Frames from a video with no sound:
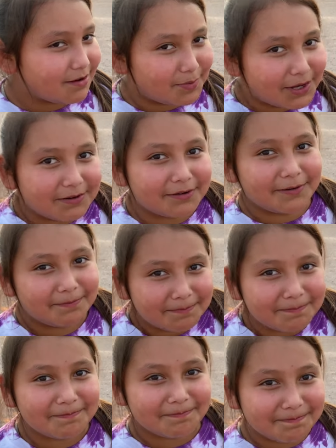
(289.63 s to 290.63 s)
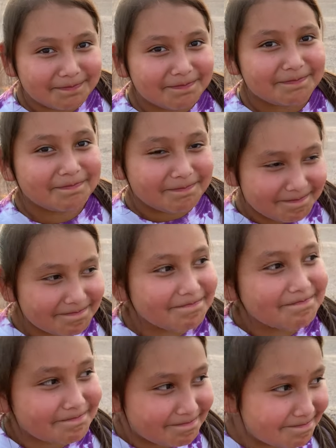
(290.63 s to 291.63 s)
bike ride. A bike ride? Mm
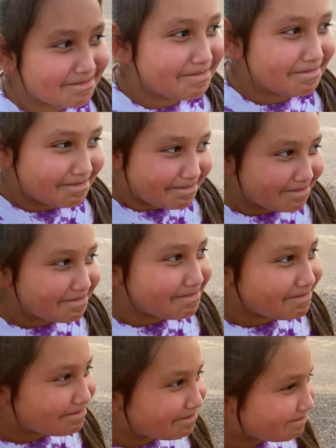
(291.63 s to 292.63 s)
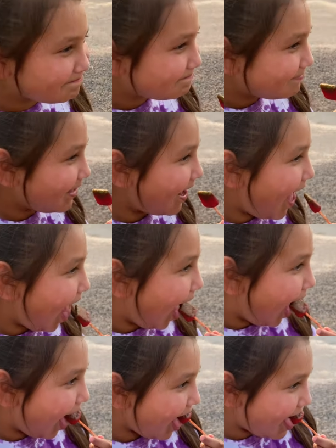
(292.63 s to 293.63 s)
-hmm. No. Oh. What's a bike
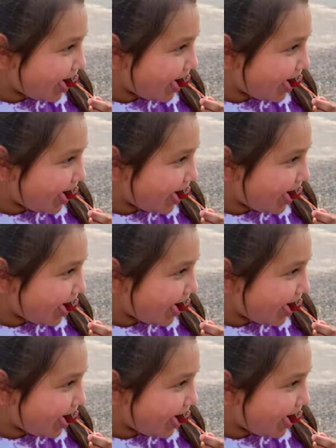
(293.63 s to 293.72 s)
ride